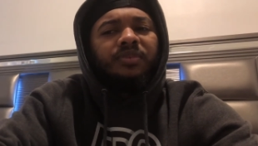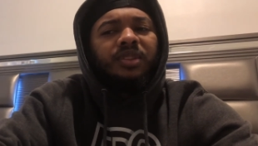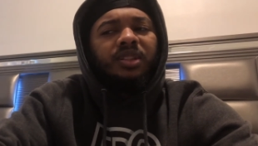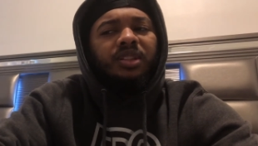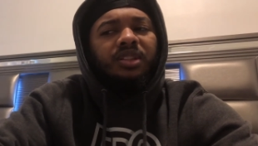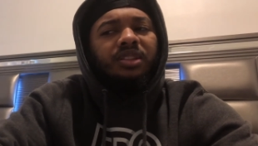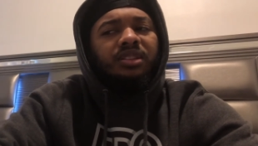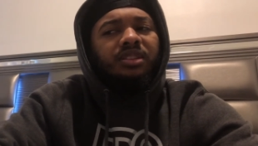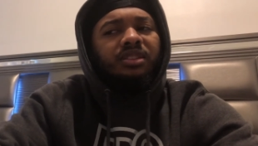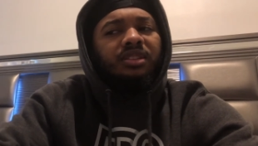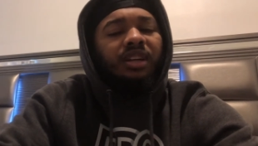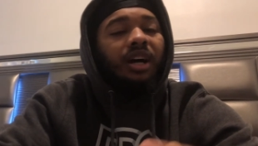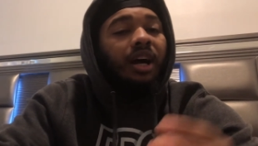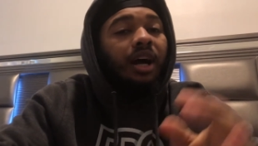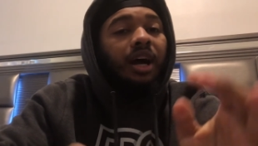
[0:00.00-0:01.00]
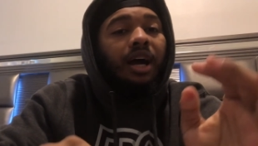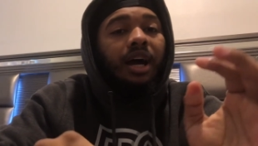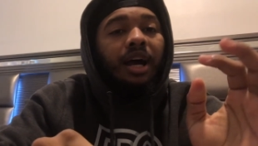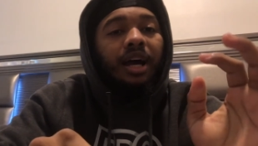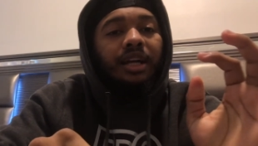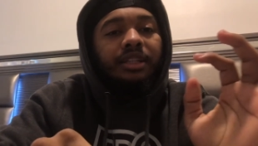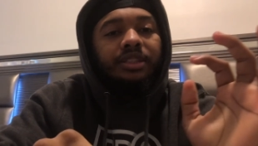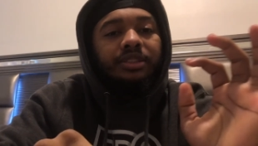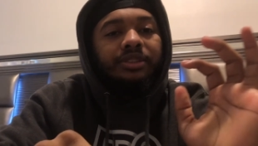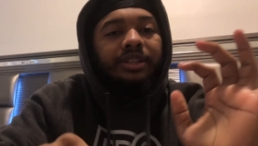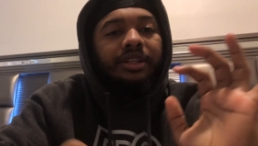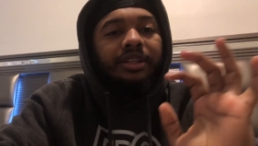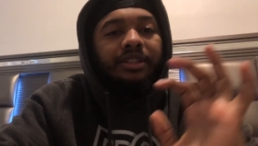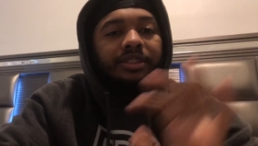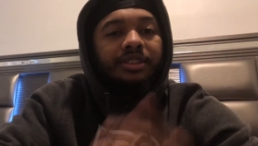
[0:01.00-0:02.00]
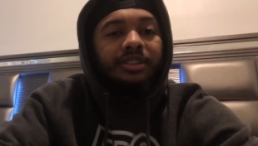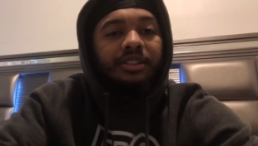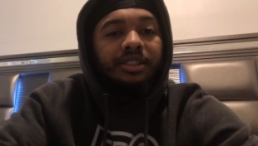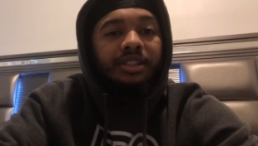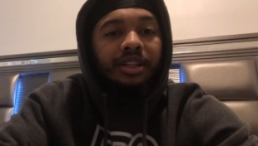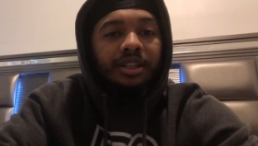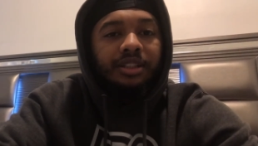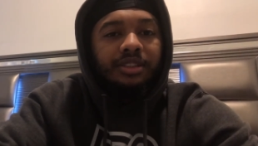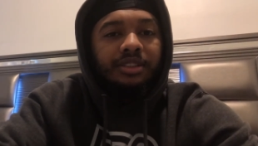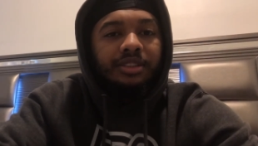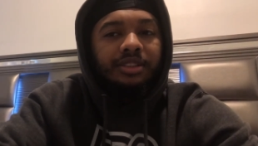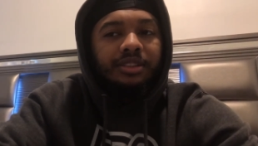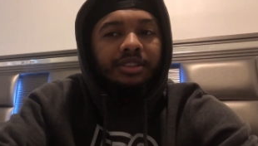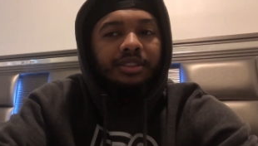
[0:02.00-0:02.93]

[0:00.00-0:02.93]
Cause I still hate his guts.